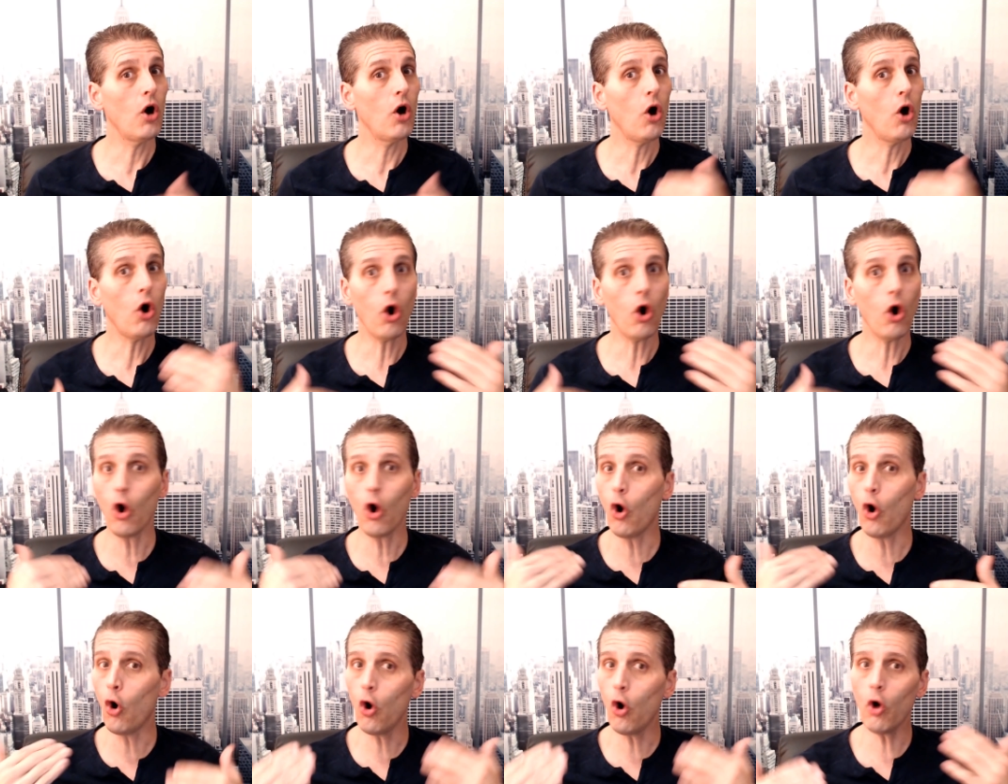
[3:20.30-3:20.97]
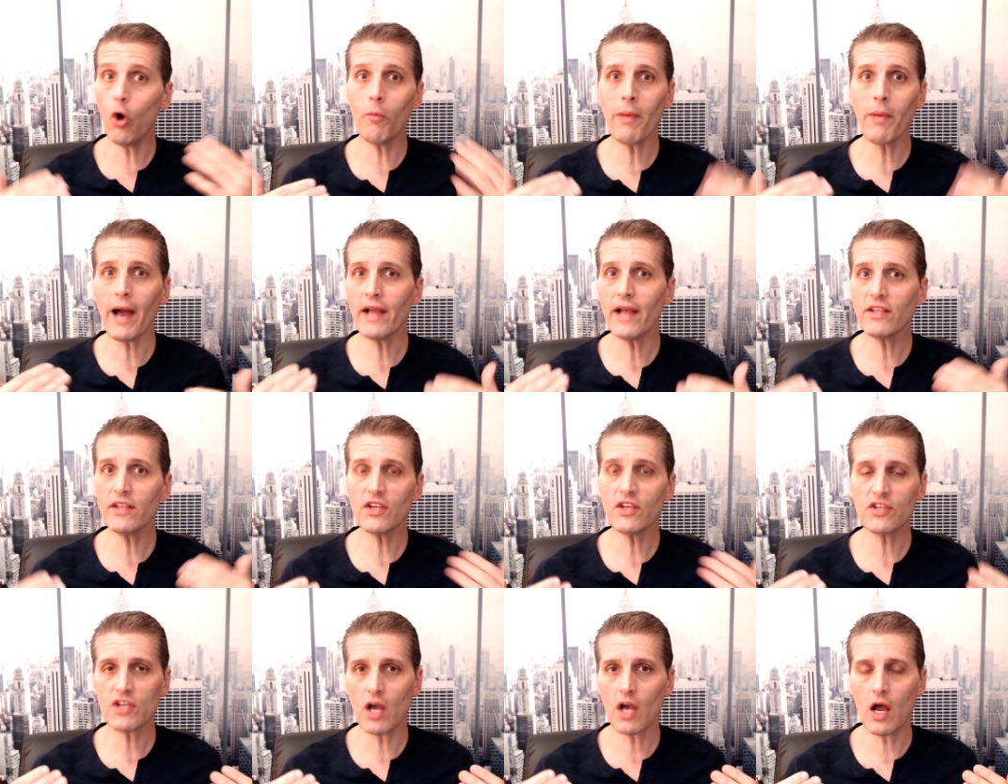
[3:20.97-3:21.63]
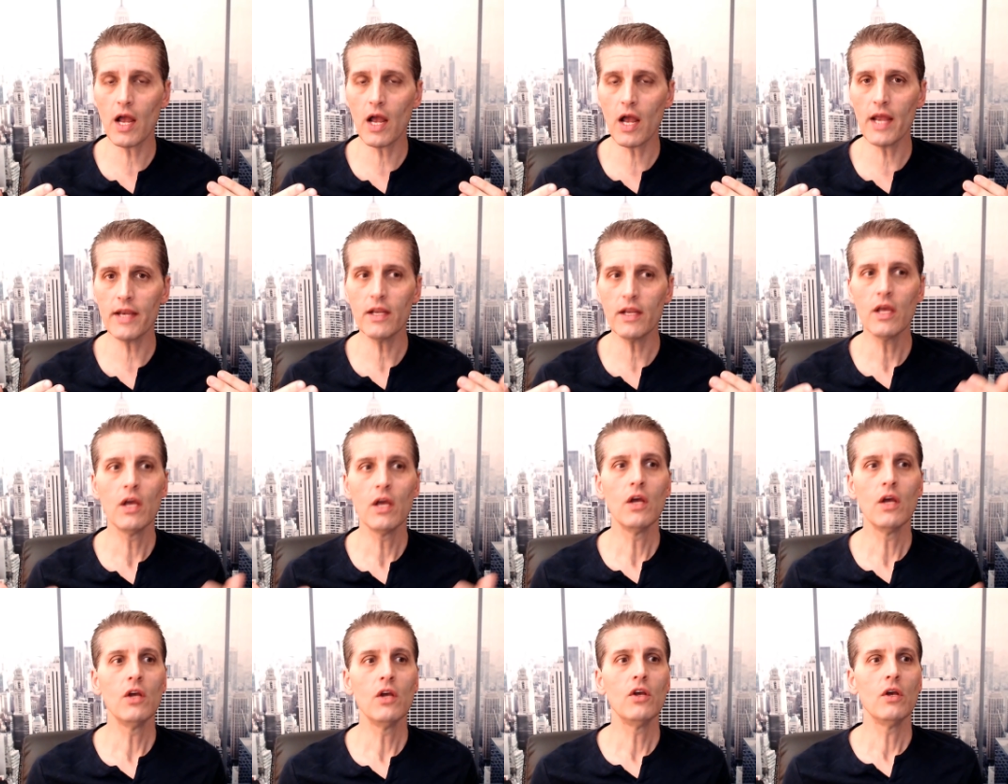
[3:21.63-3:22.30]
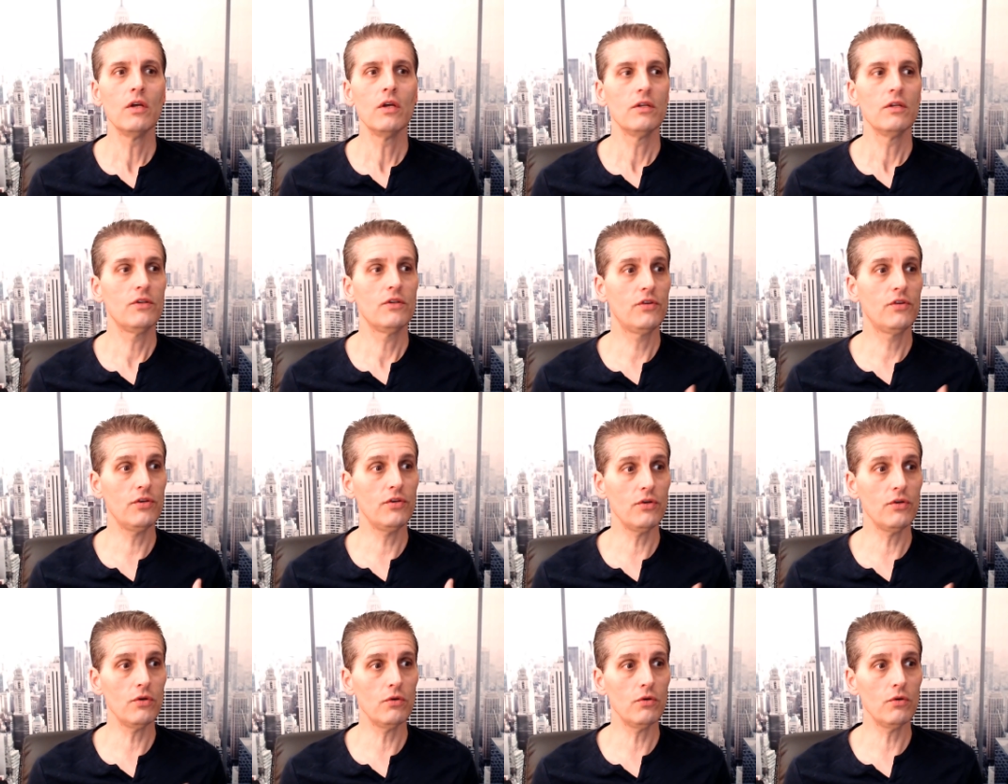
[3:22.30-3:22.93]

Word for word: all by design to